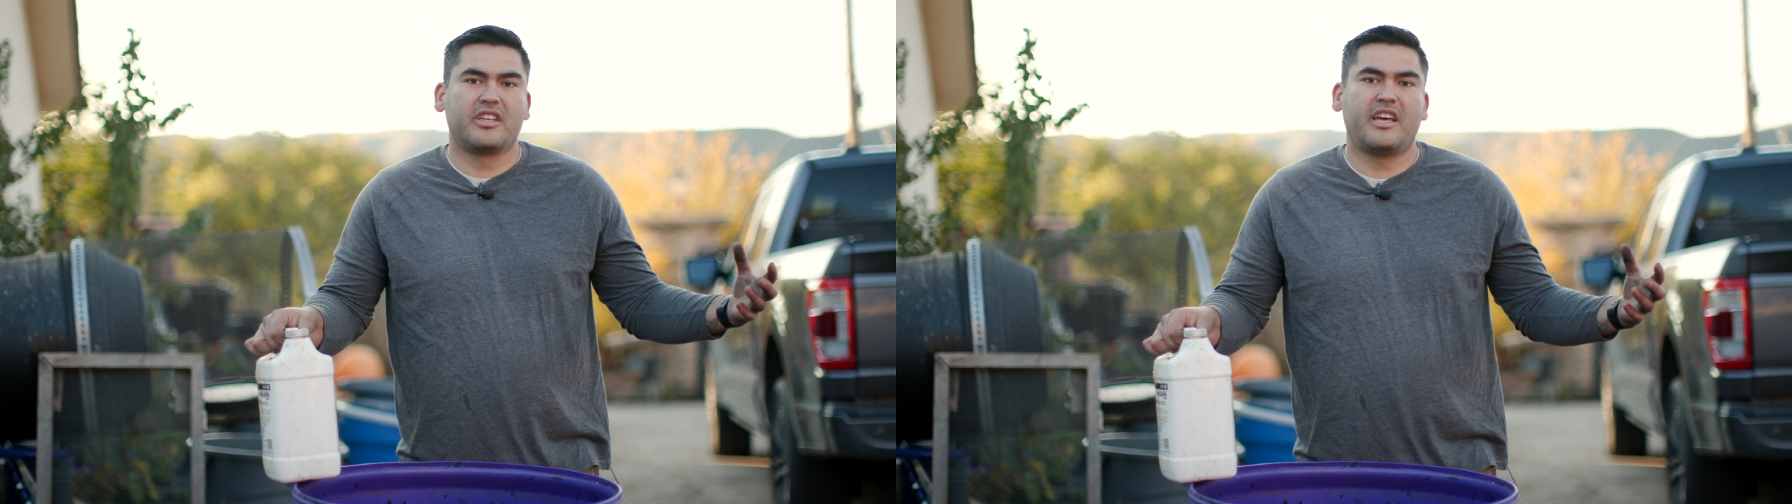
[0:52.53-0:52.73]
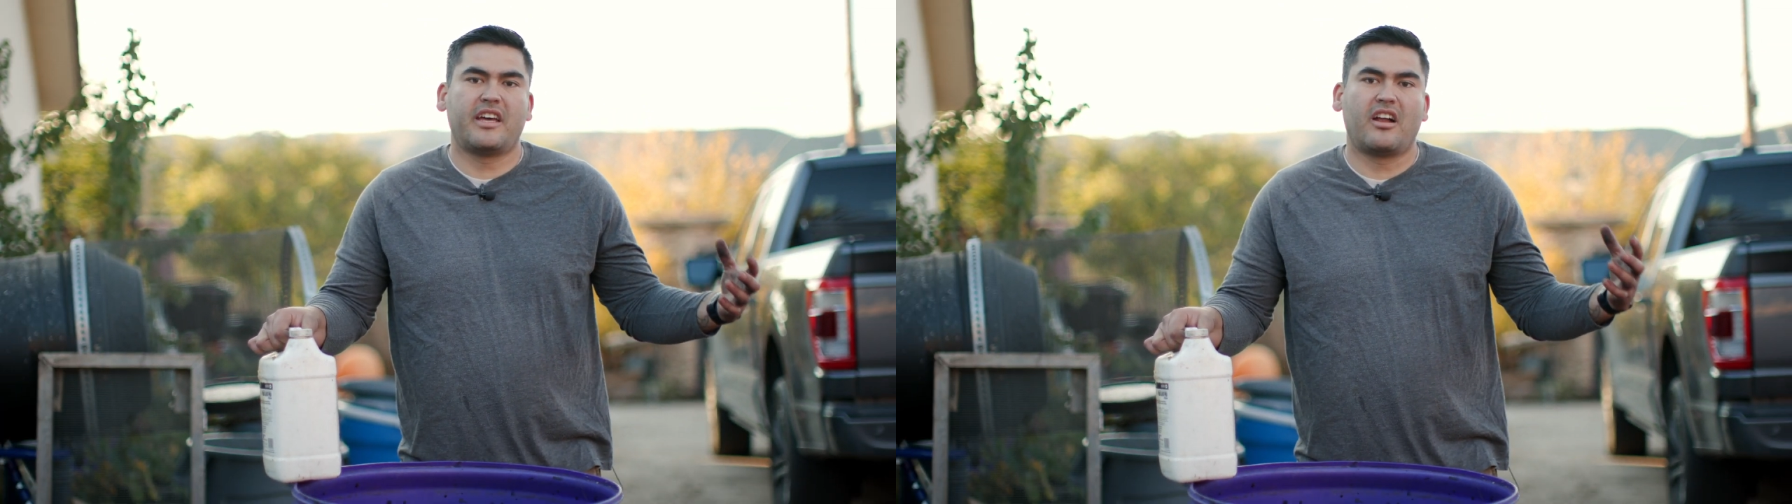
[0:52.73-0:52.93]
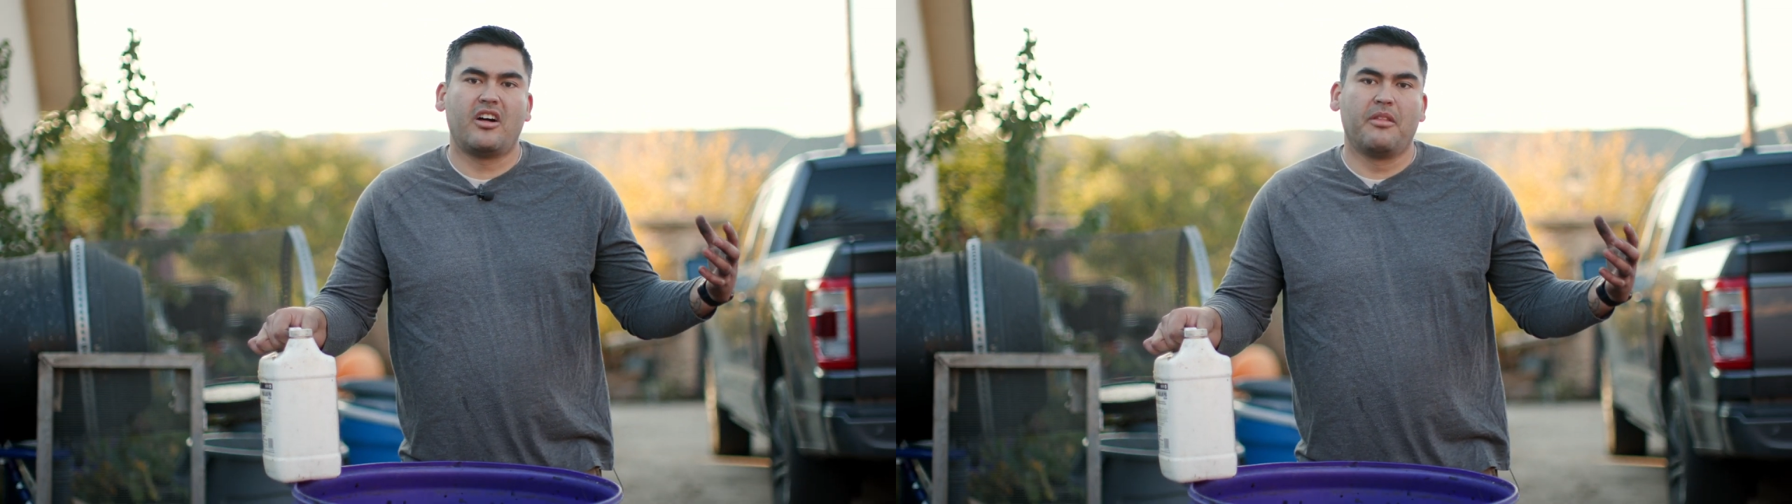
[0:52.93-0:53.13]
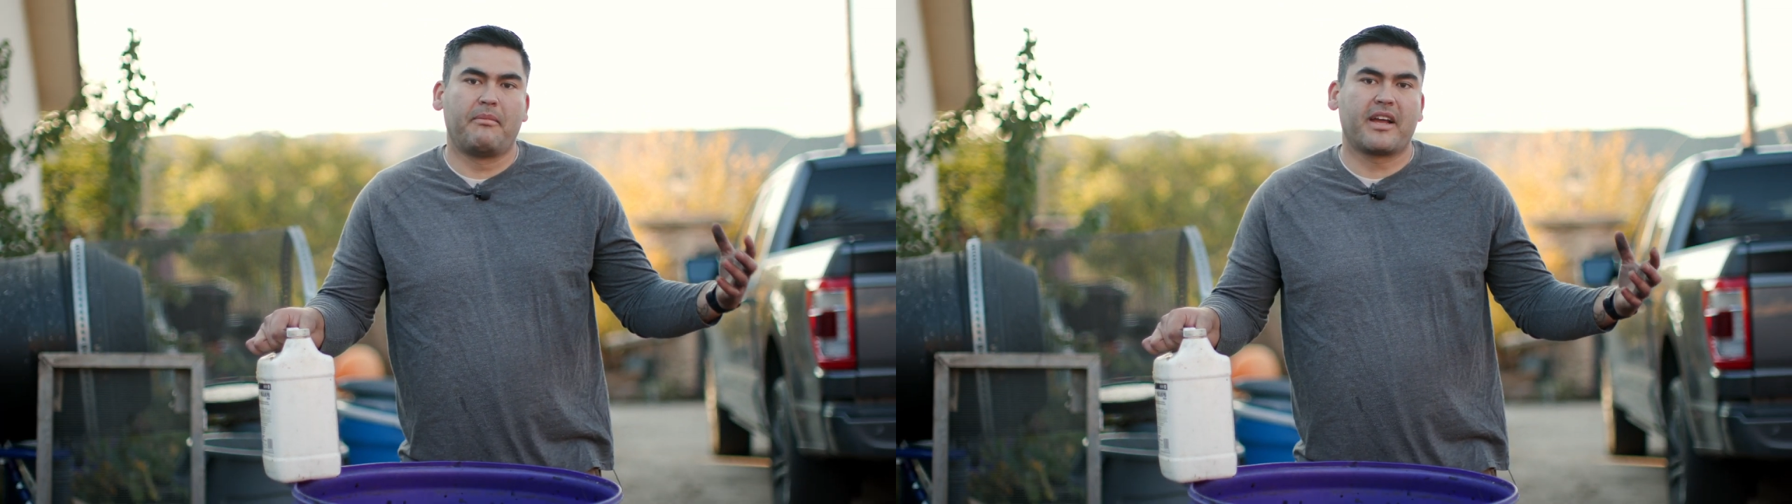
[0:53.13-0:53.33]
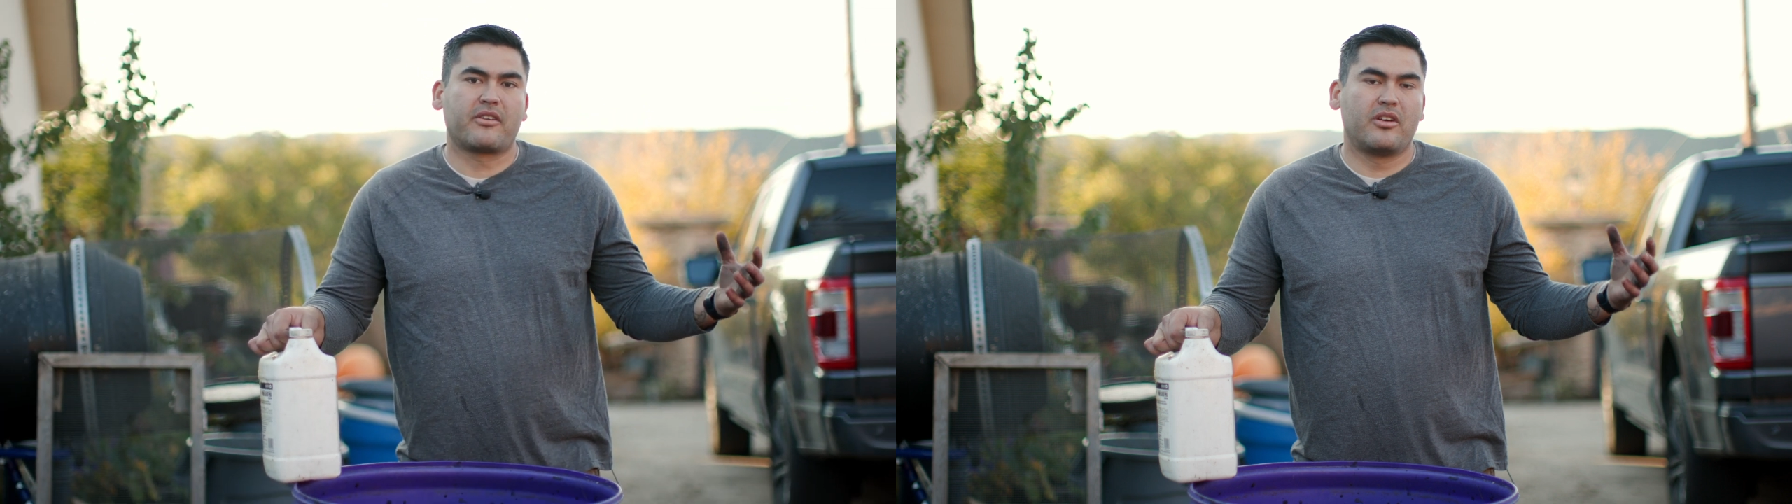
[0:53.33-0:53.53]
get all the
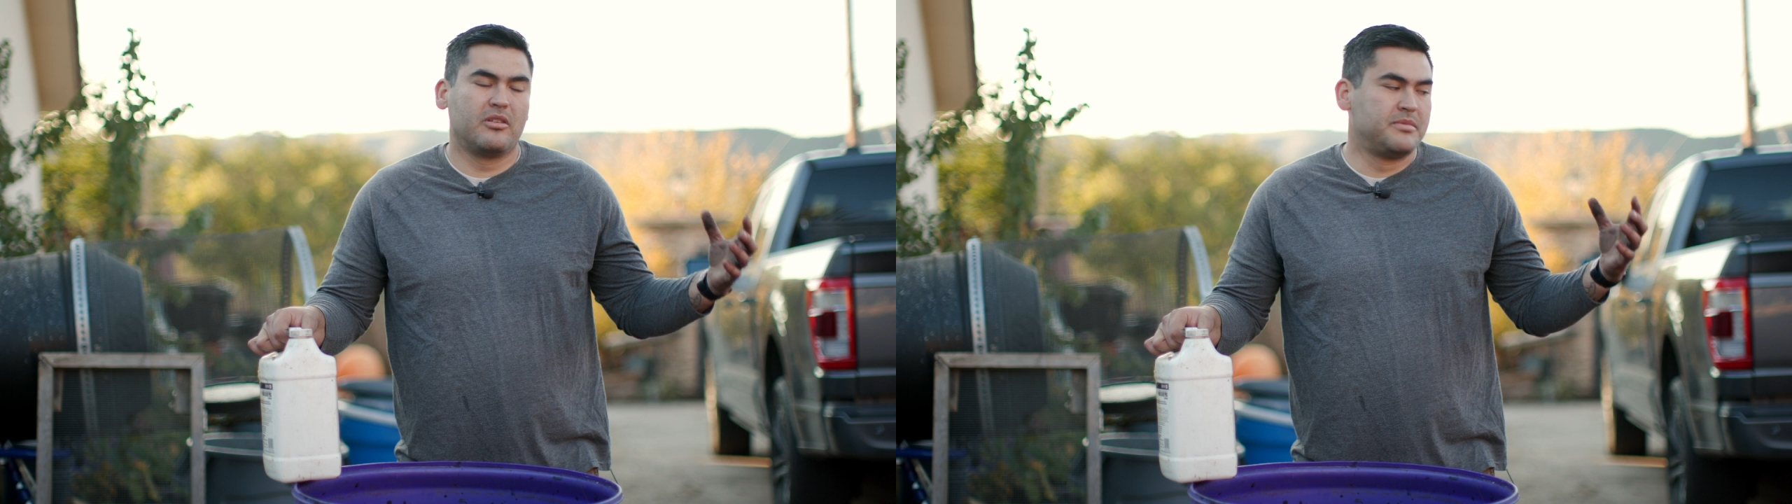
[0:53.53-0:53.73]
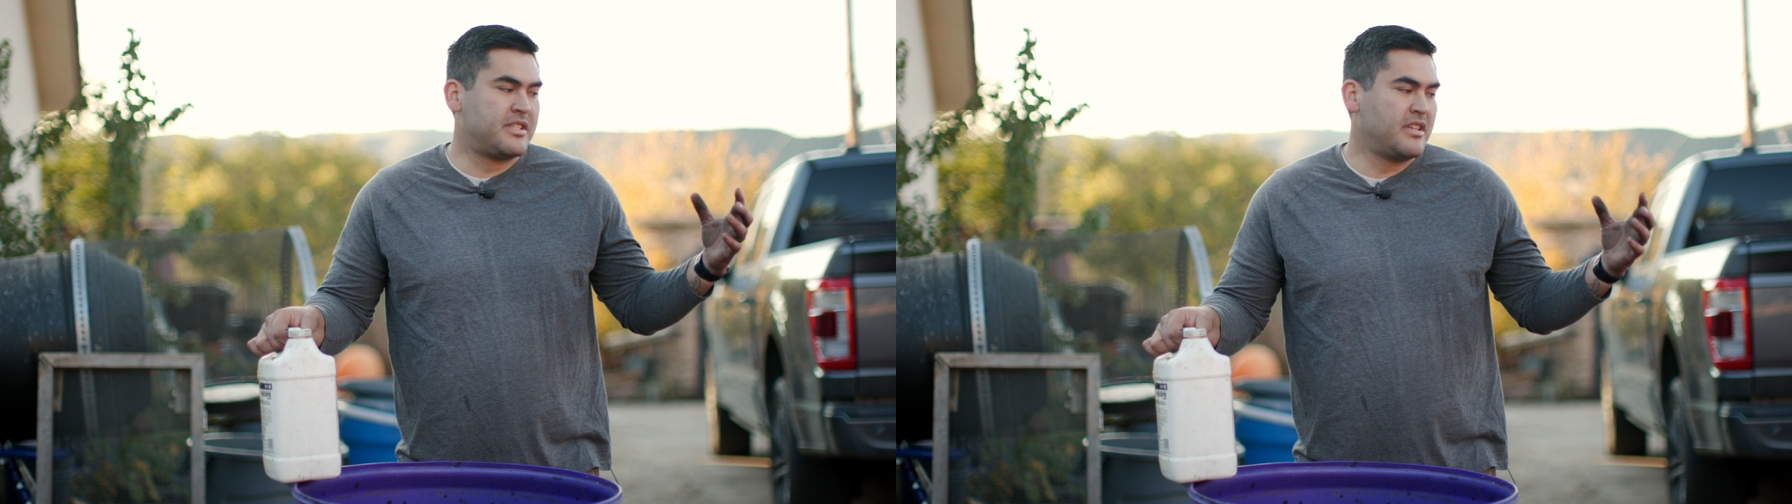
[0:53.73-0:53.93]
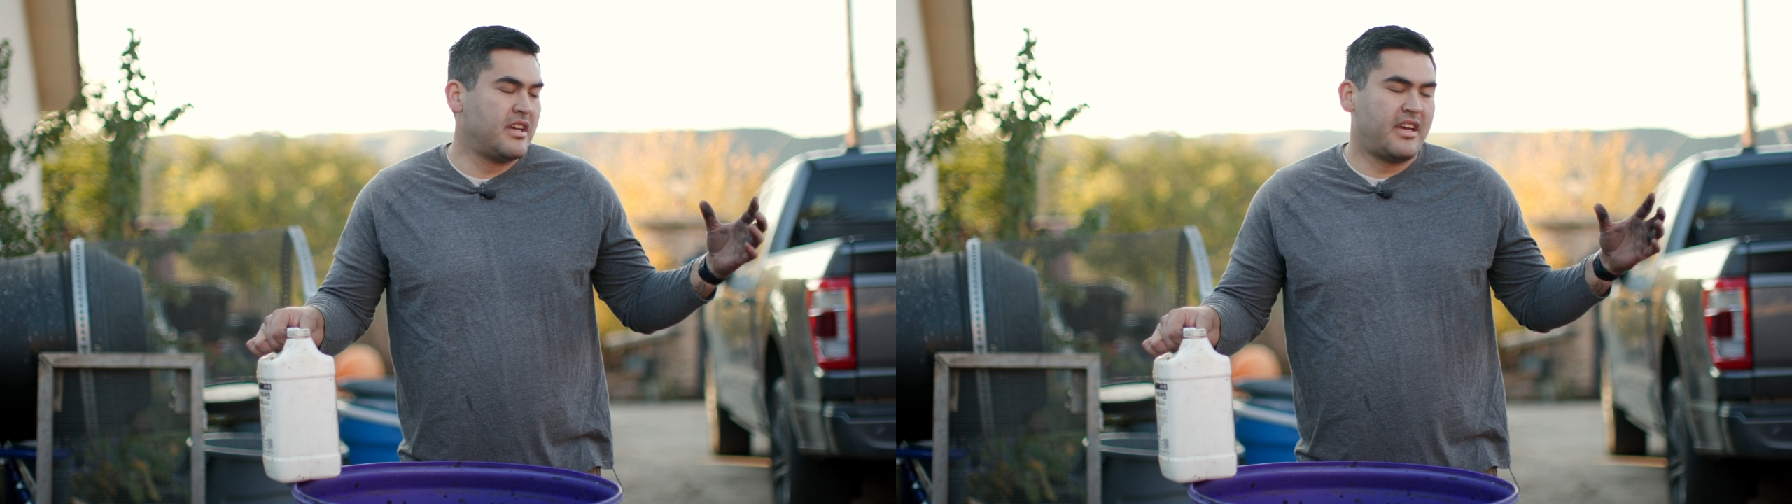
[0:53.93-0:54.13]
microbes